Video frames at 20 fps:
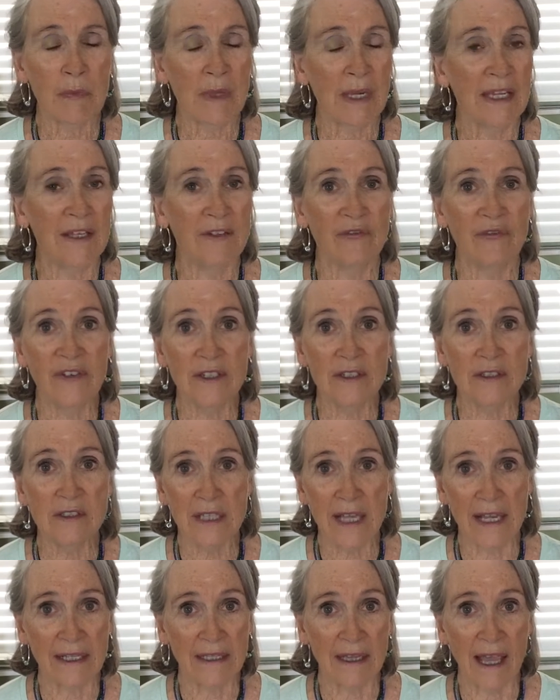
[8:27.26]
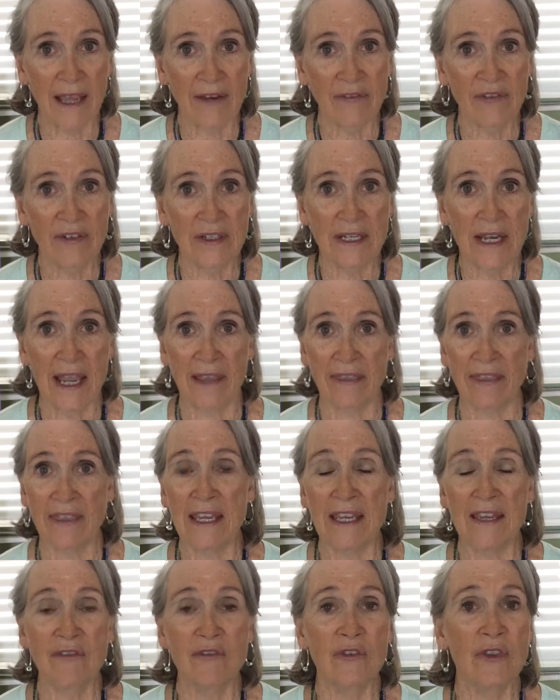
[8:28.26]
it feels like life and death,
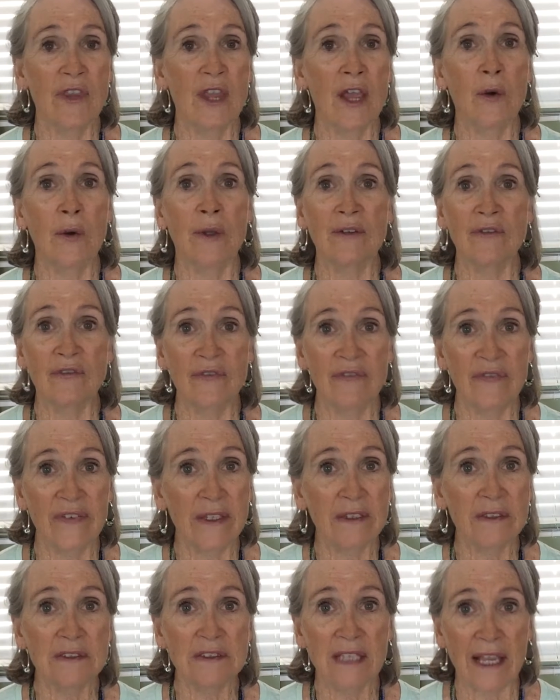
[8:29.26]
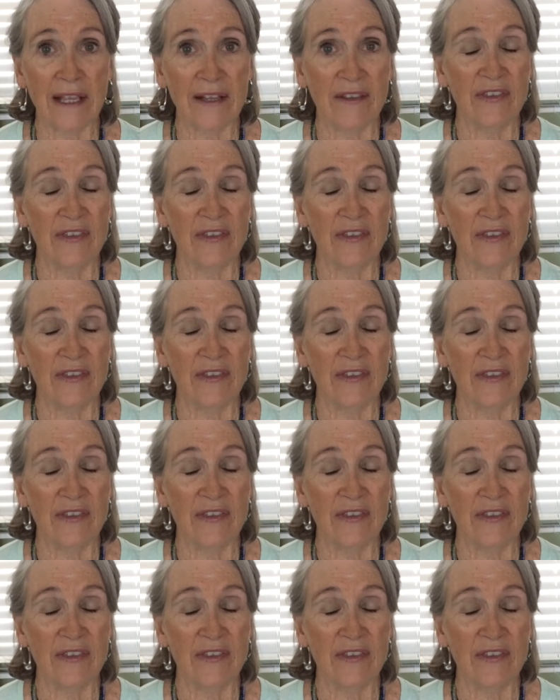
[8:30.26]
even though it feels like